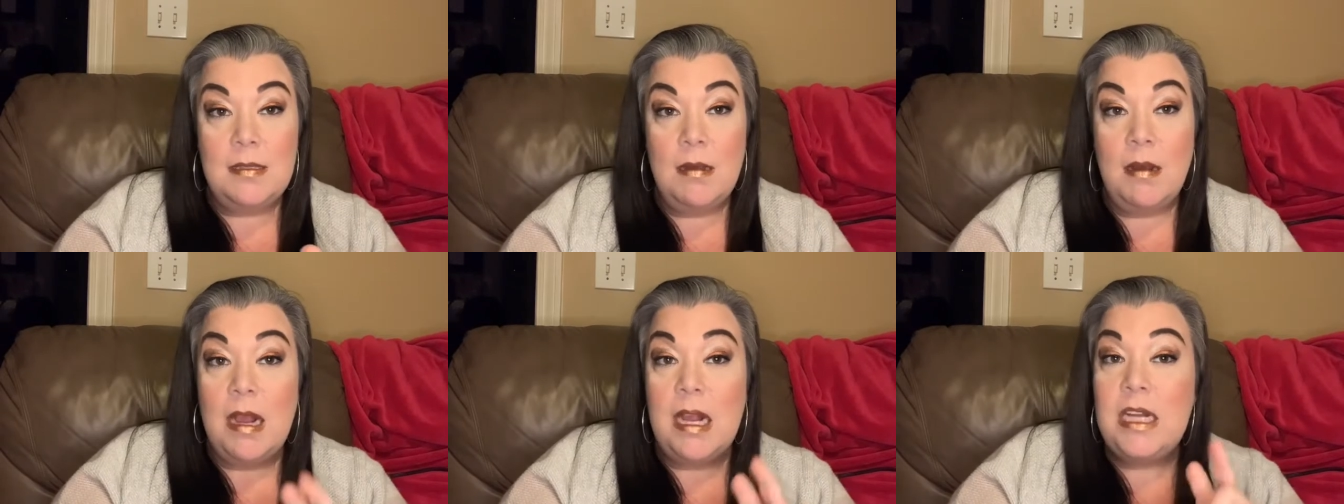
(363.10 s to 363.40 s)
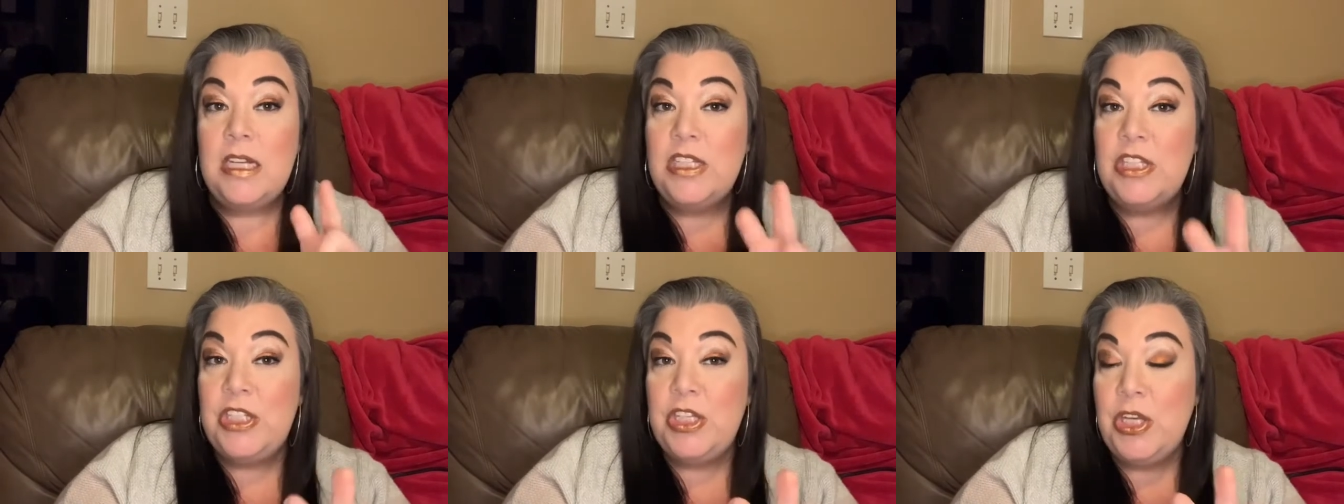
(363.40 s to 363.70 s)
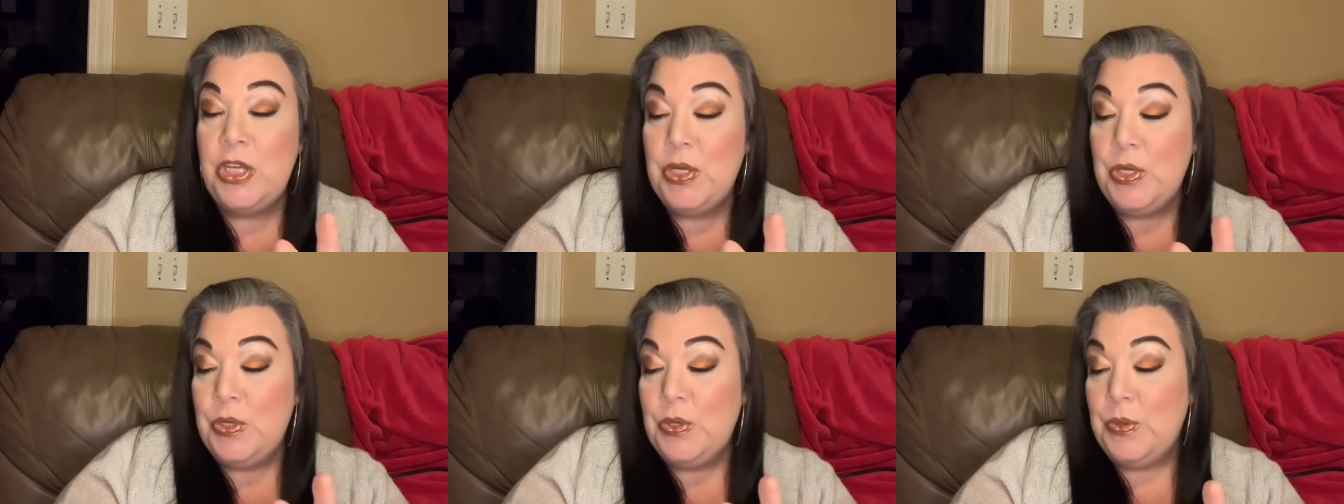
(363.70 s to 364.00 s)
All right,
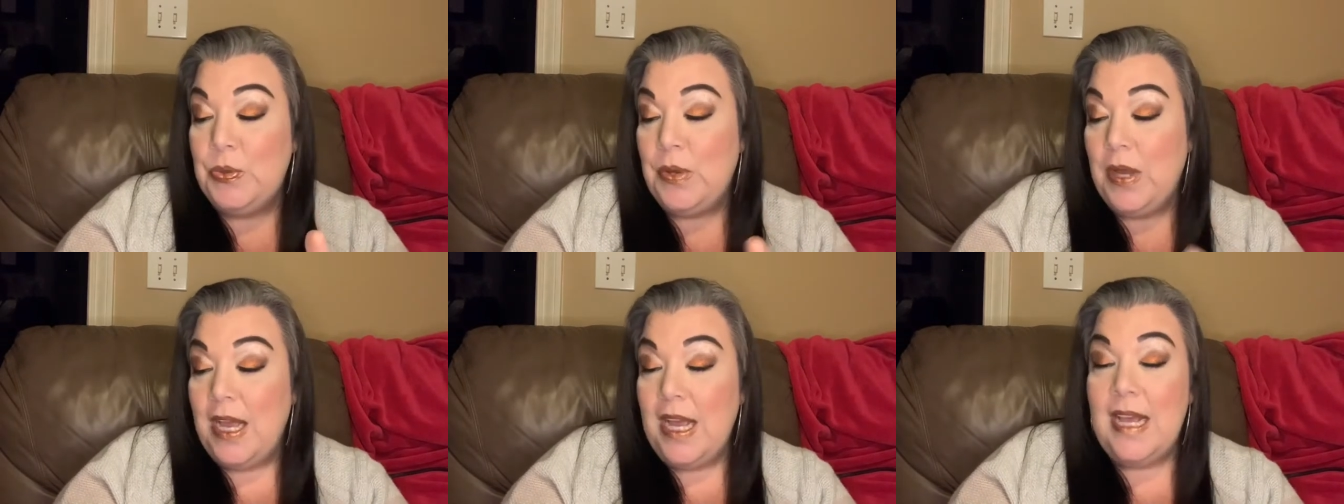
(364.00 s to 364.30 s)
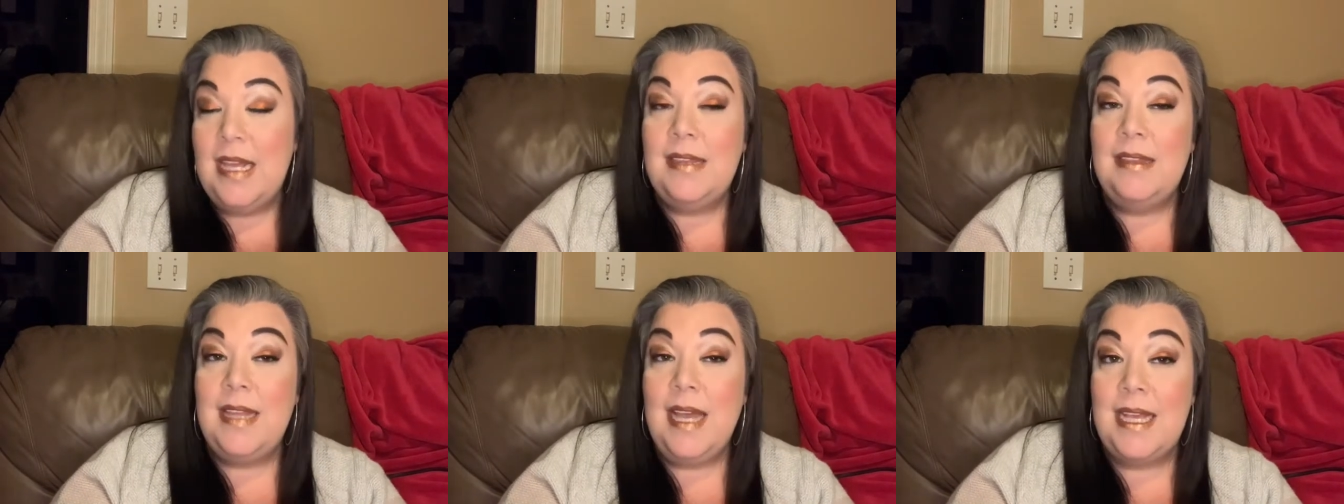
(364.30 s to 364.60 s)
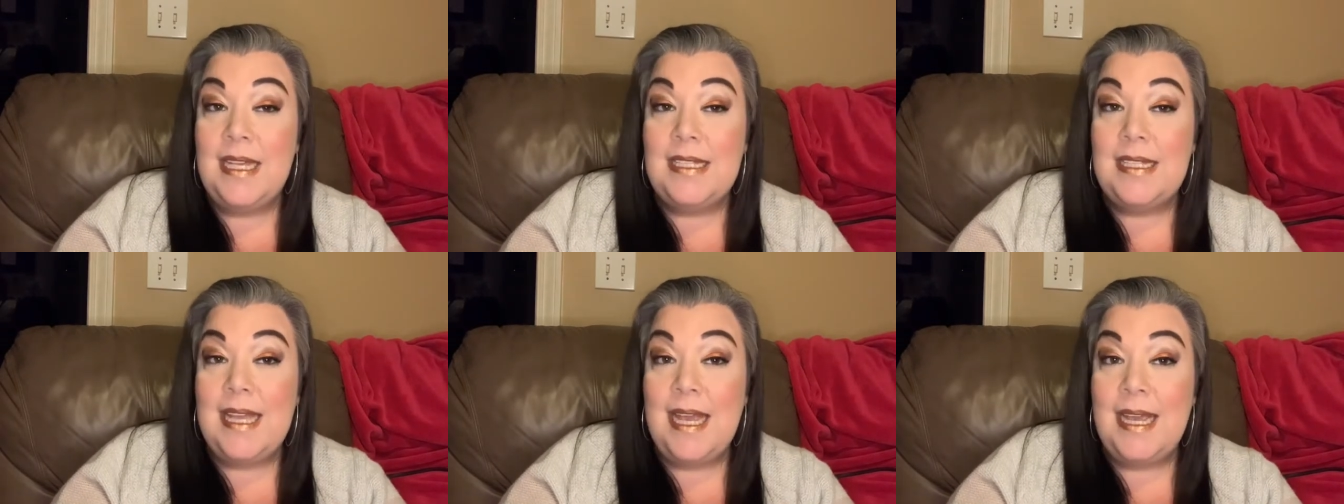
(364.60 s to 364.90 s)
two,
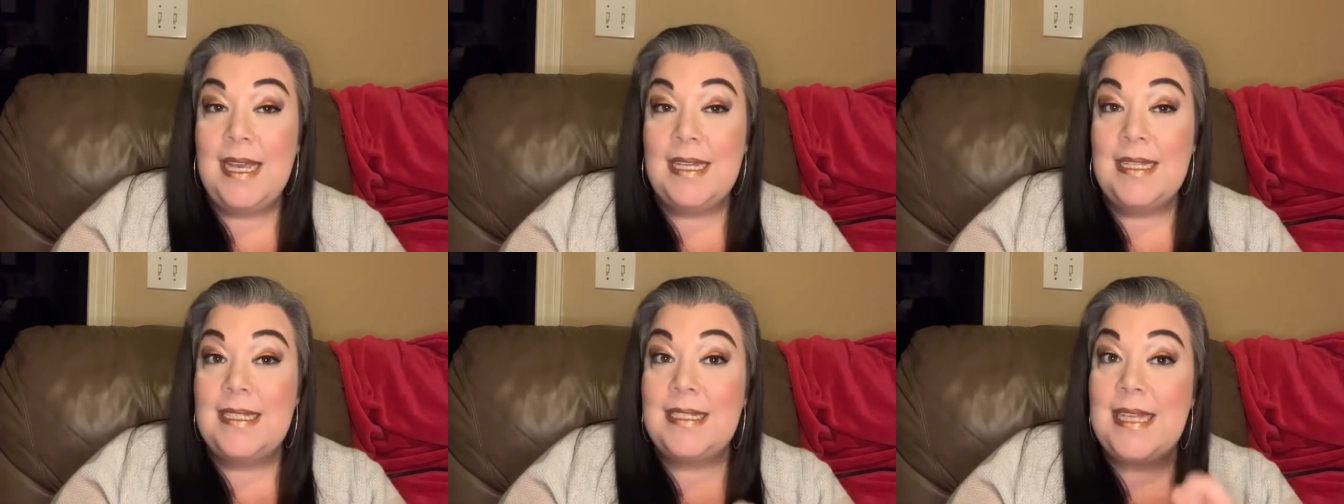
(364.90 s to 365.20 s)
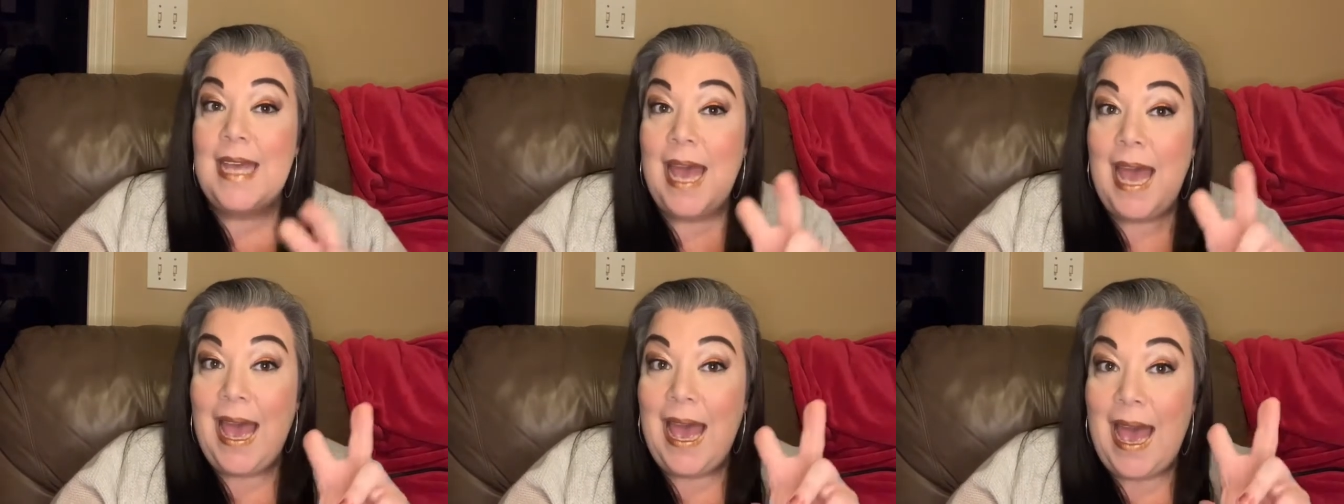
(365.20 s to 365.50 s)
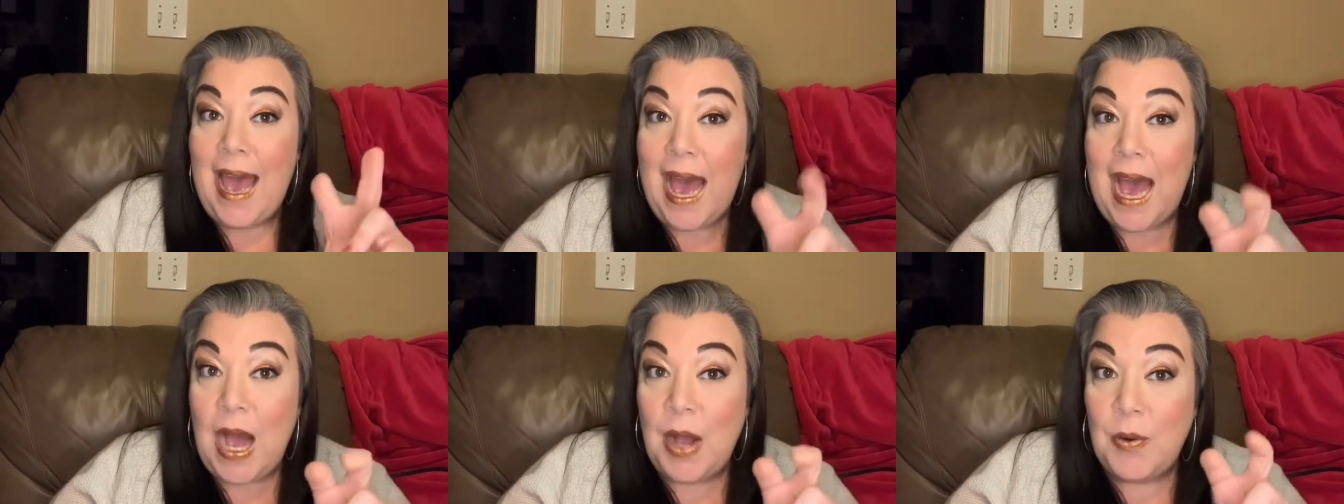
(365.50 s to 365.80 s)
they say it's
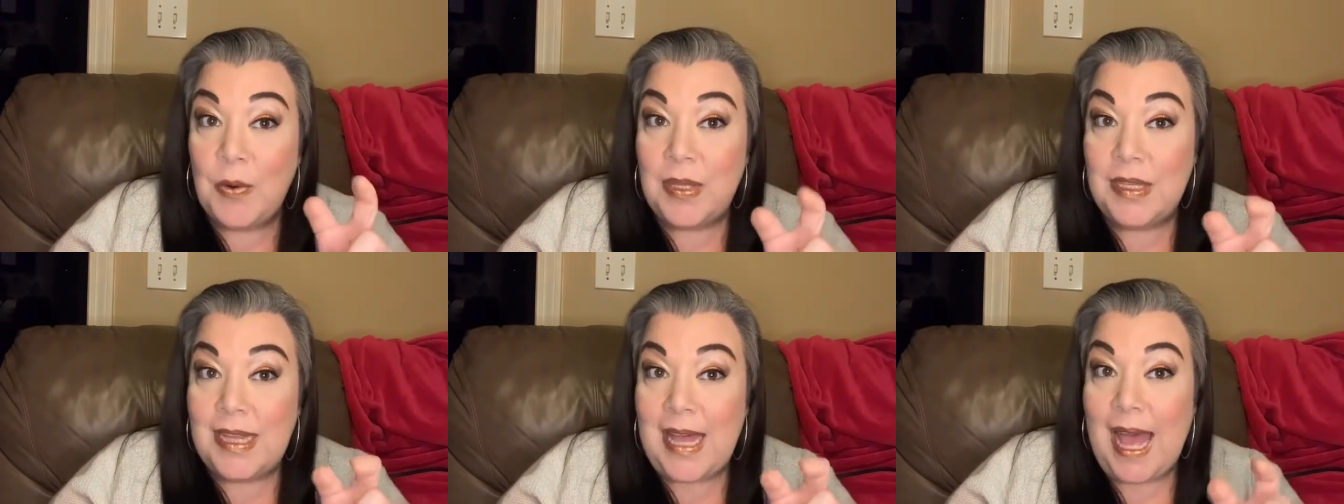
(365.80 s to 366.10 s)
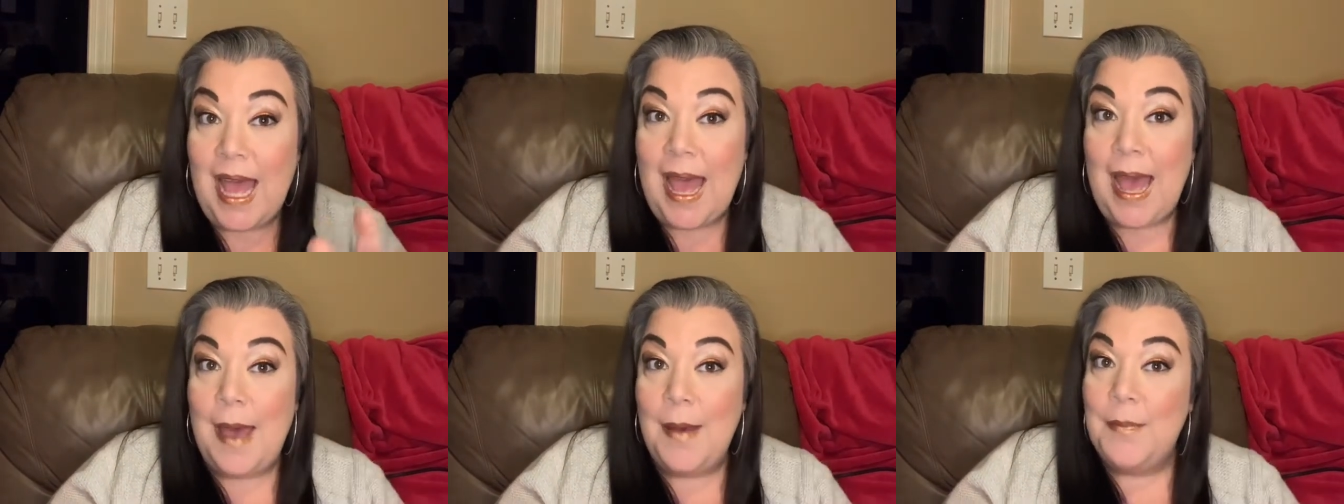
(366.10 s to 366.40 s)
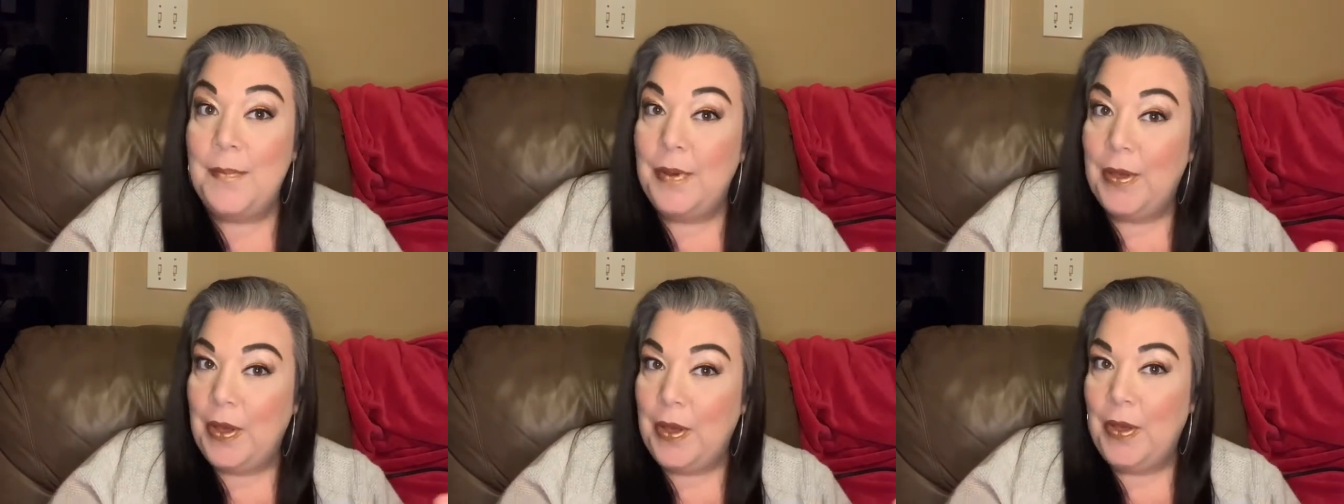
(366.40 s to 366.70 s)
our lab,
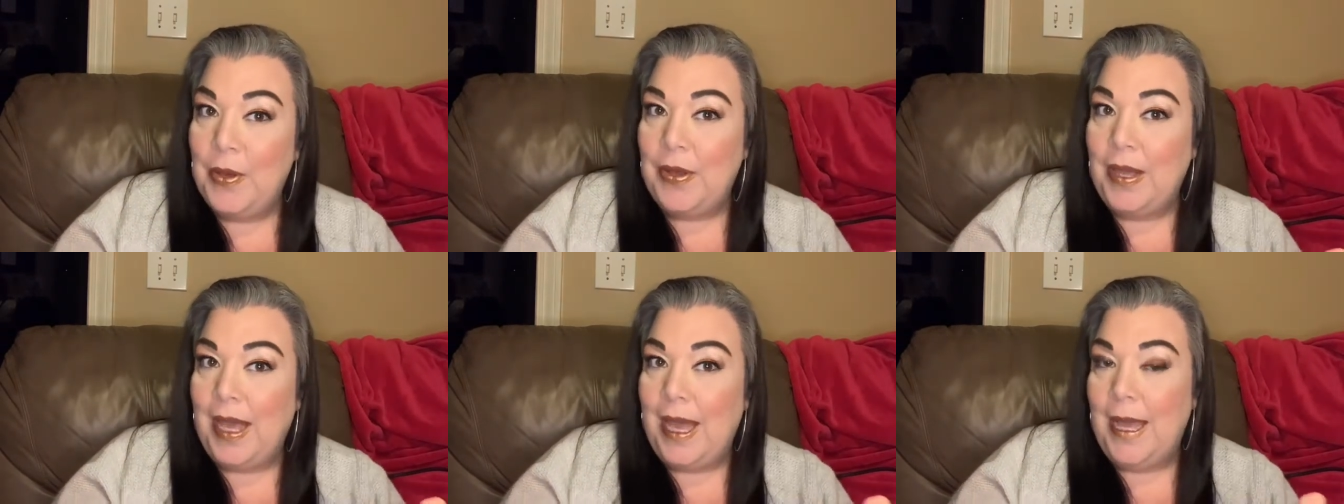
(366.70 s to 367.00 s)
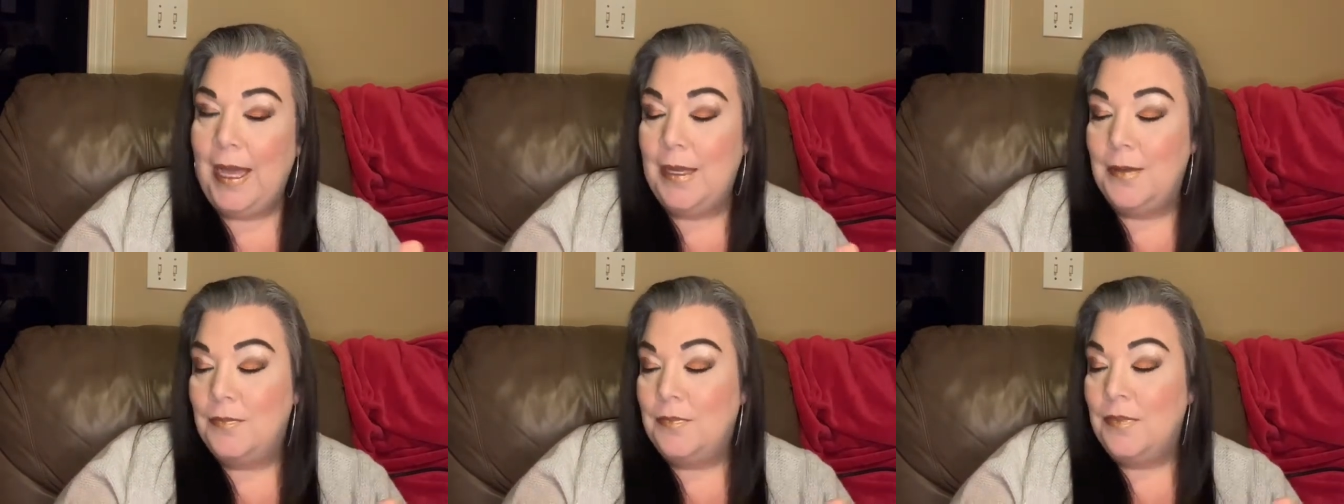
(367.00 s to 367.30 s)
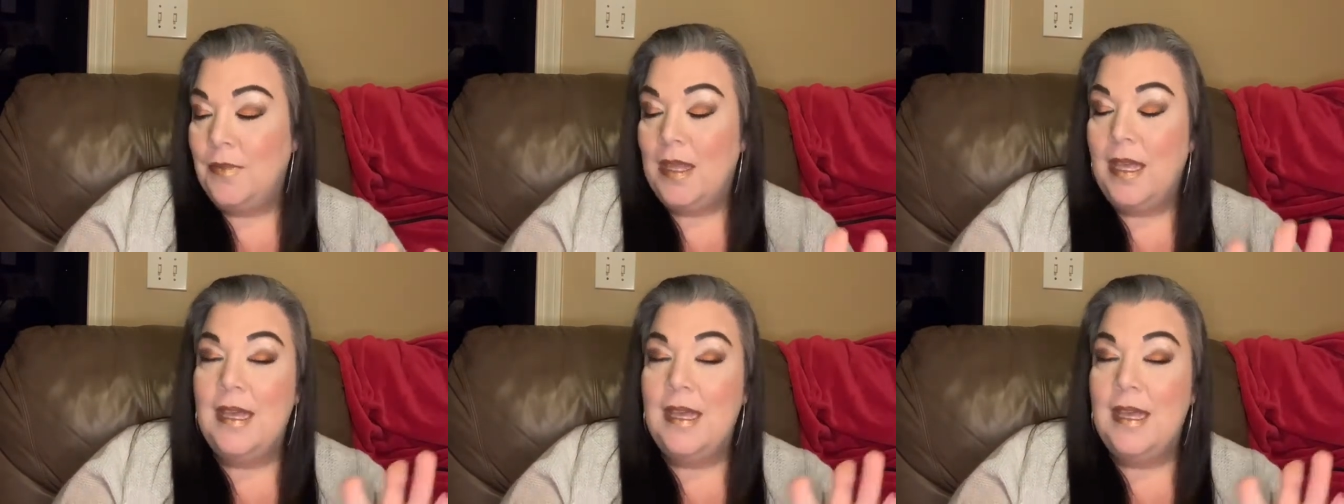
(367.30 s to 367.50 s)
okay?